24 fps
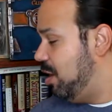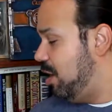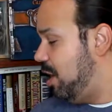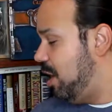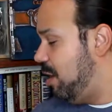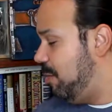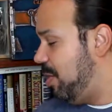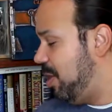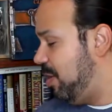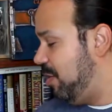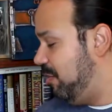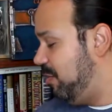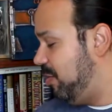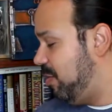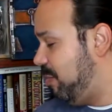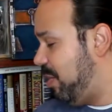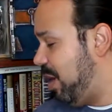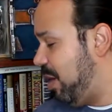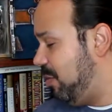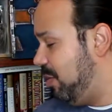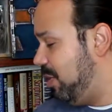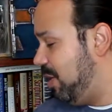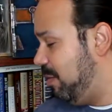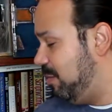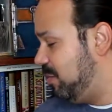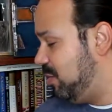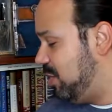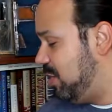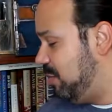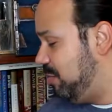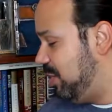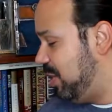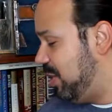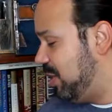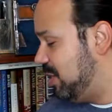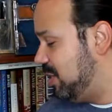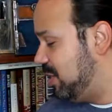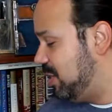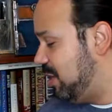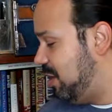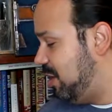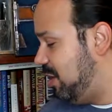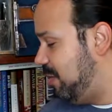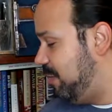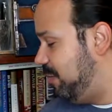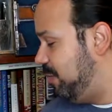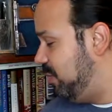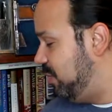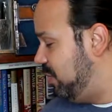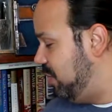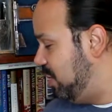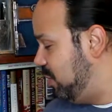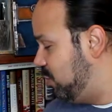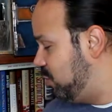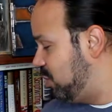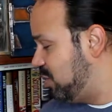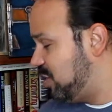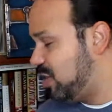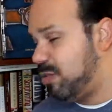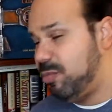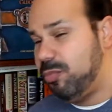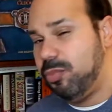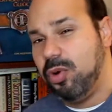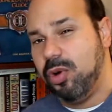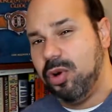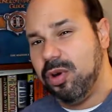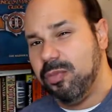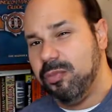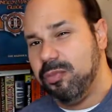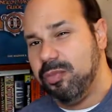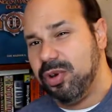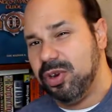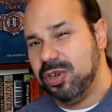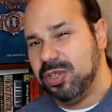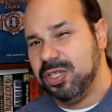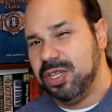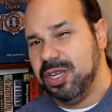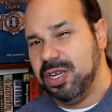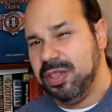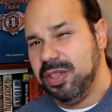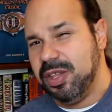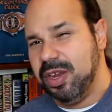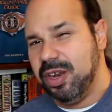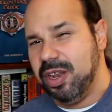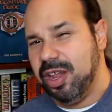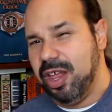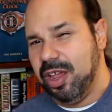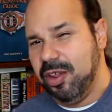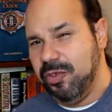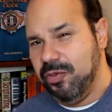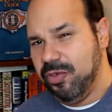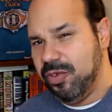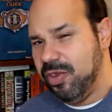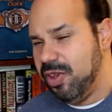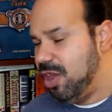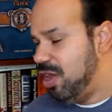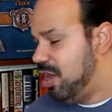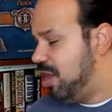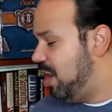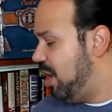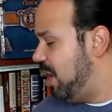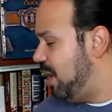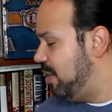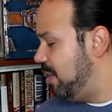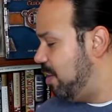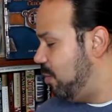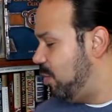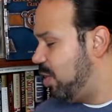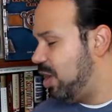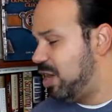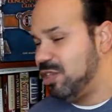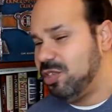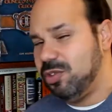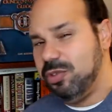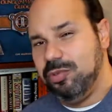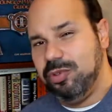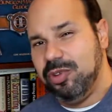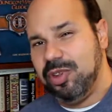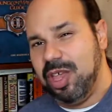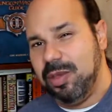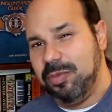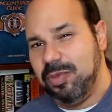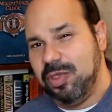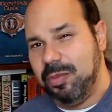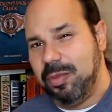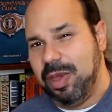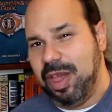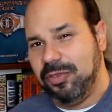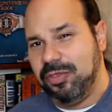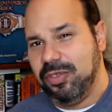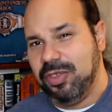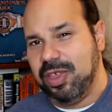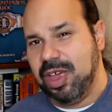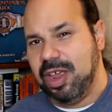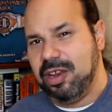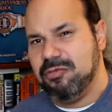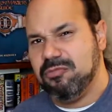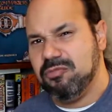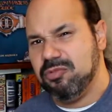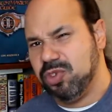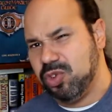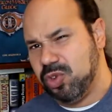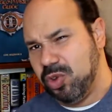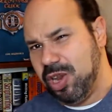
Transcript: How about if the parent gave it to them because this was an important person in their life and they wanted to name them after that?